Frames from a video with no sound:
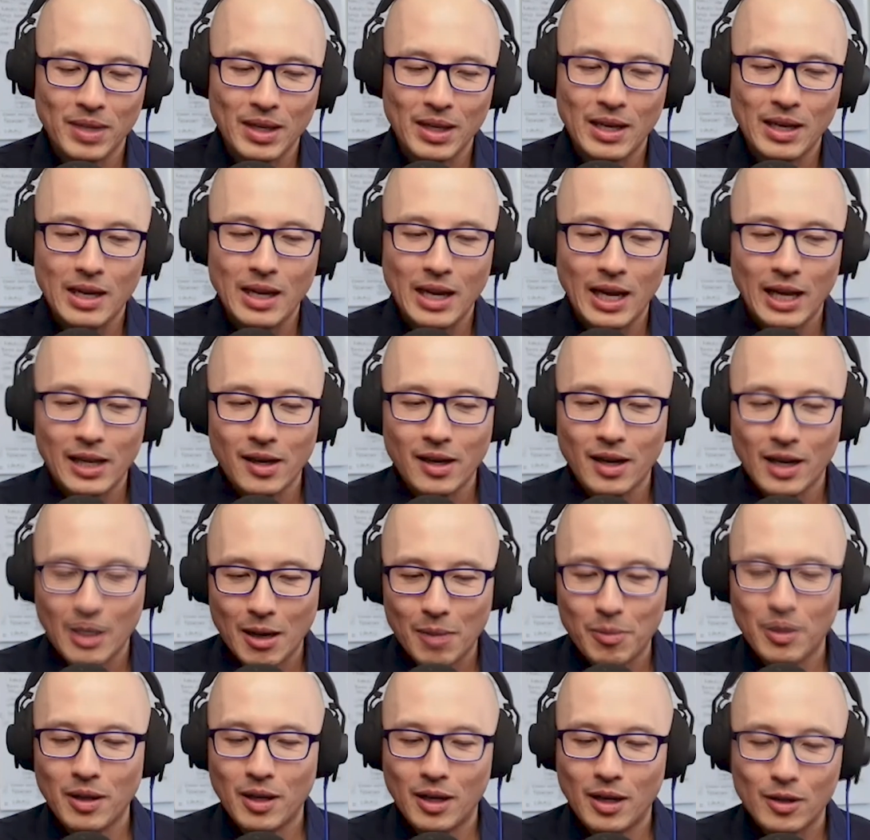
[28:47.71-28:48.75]
And a couple
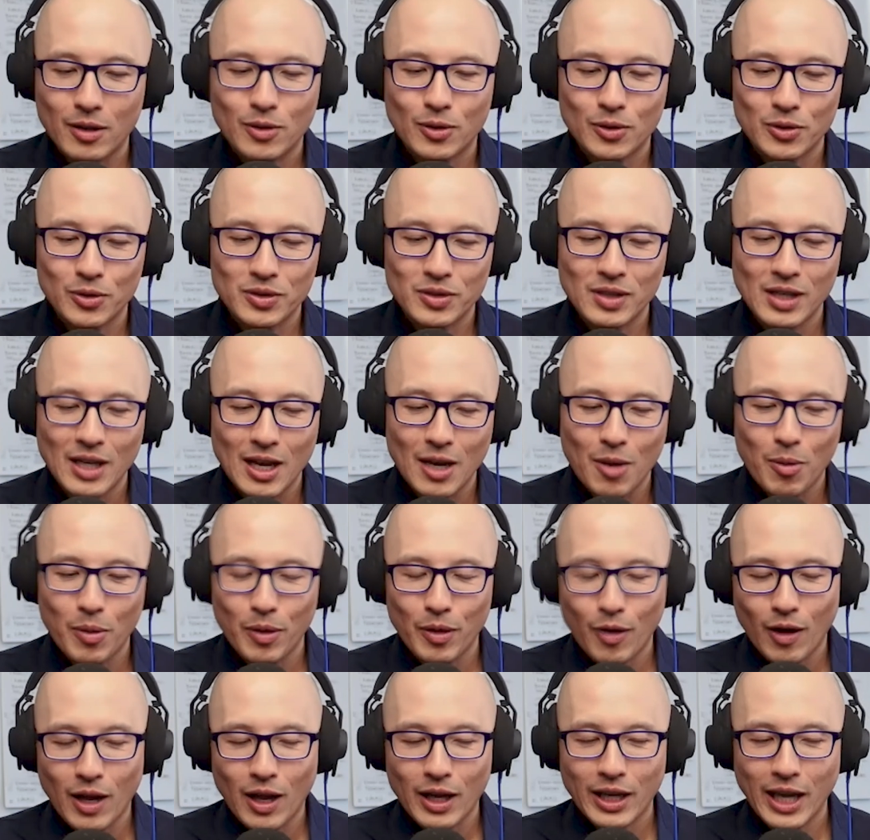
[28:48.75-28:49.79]
of uncles, when they're
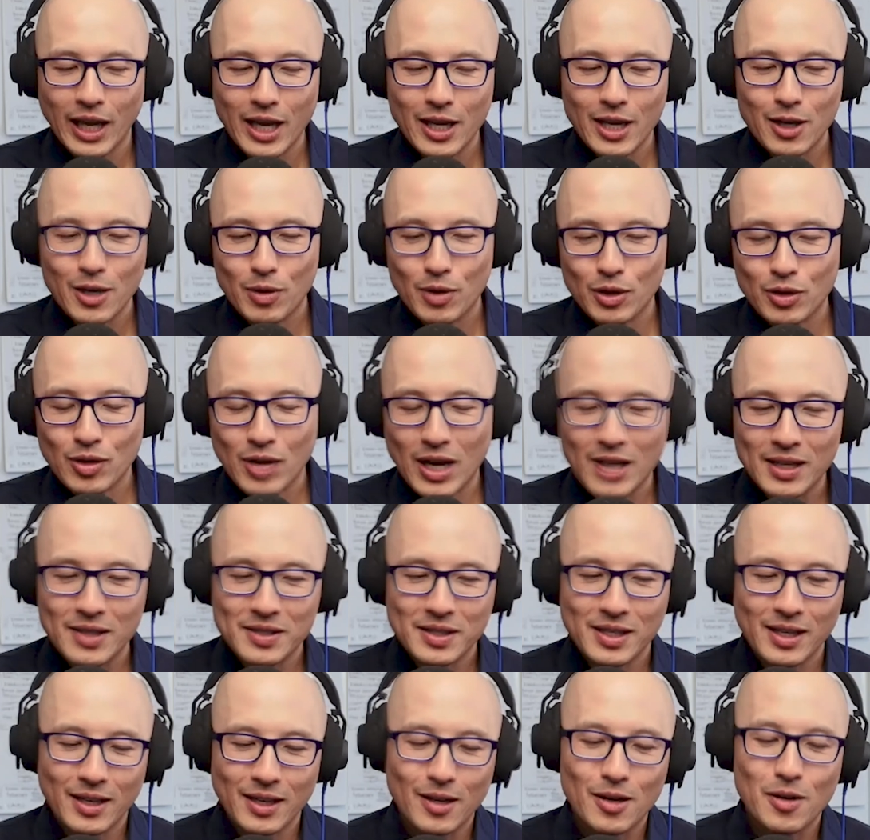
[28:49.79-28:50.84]
like, "Hey, you want to try this,
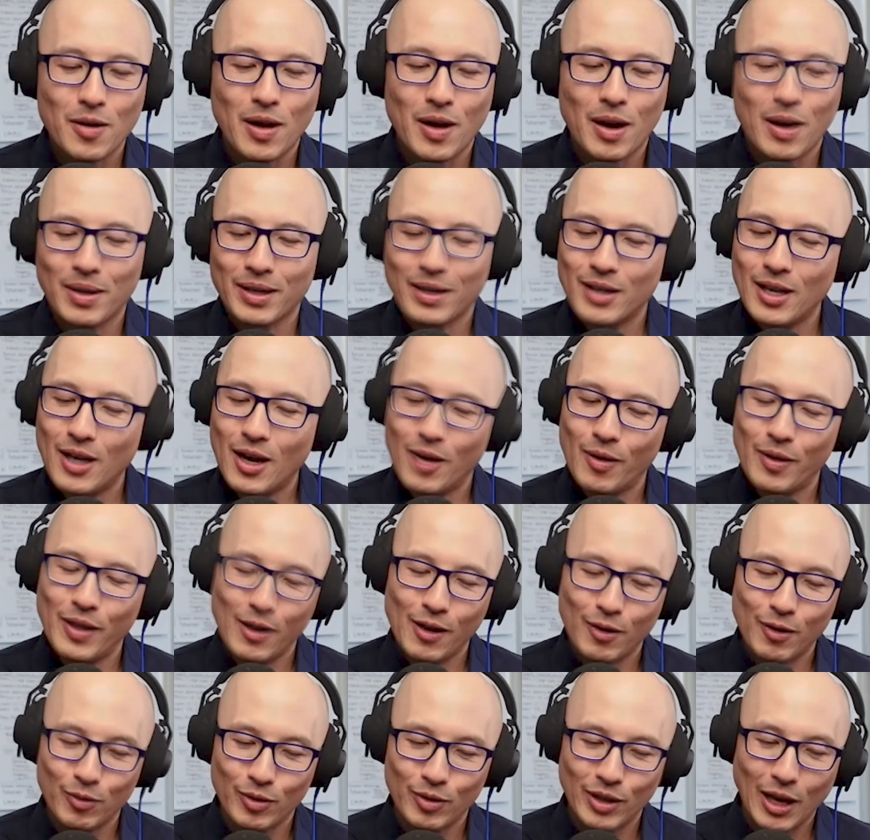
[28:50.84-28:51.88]
kiddo?" And I'm like, "No." And
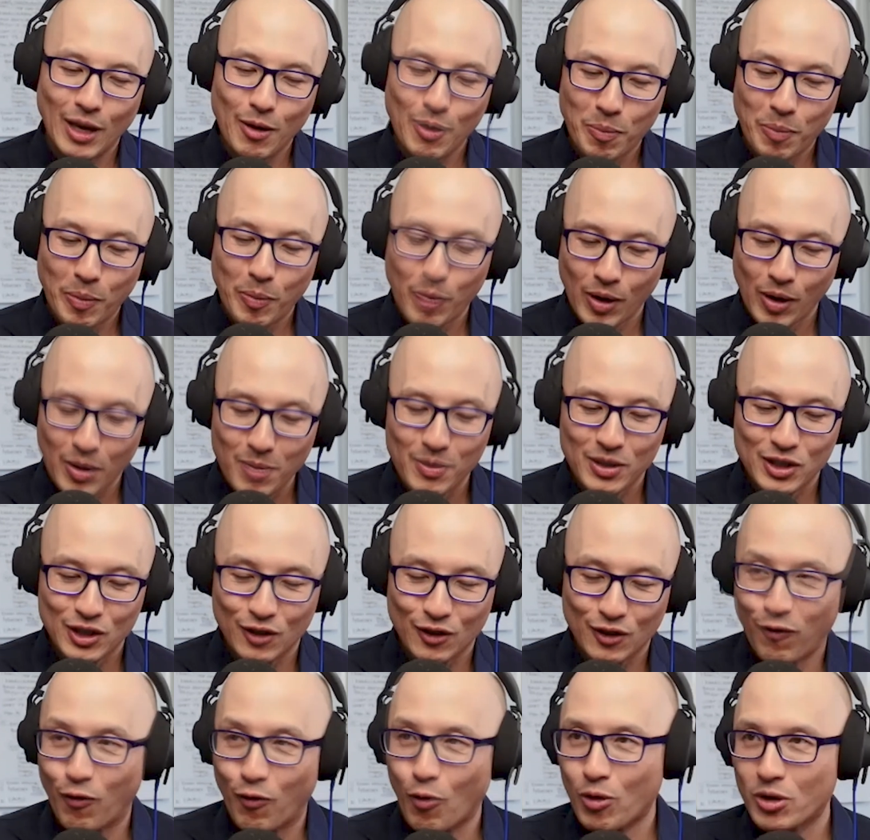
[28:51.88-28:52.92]
they pretty much just
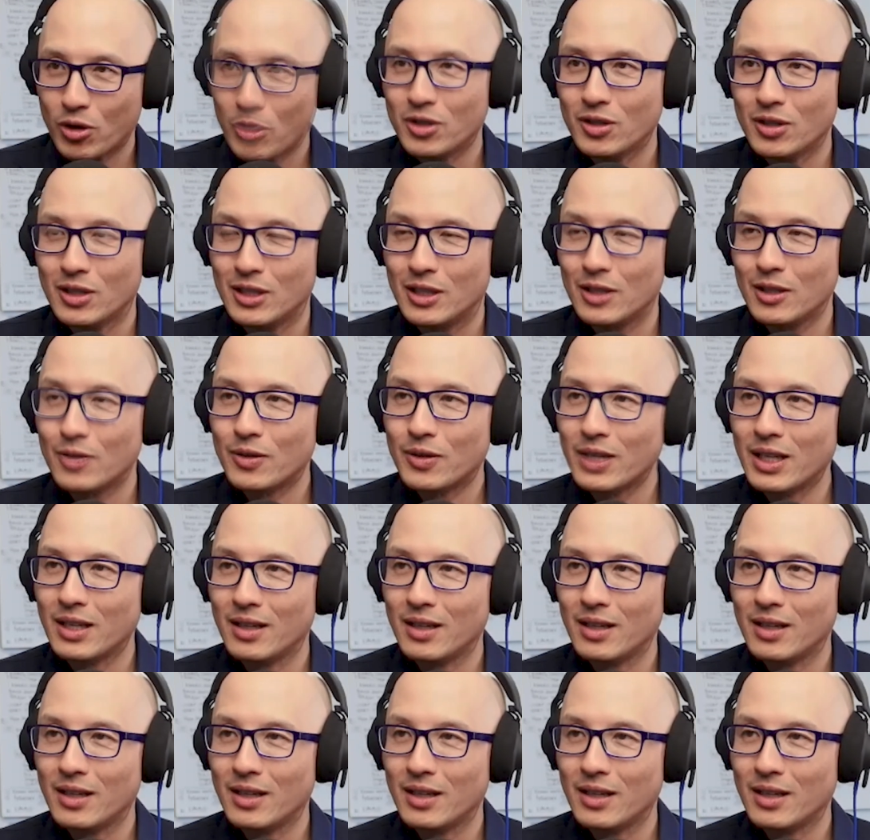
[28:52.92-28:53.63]
force you to do it.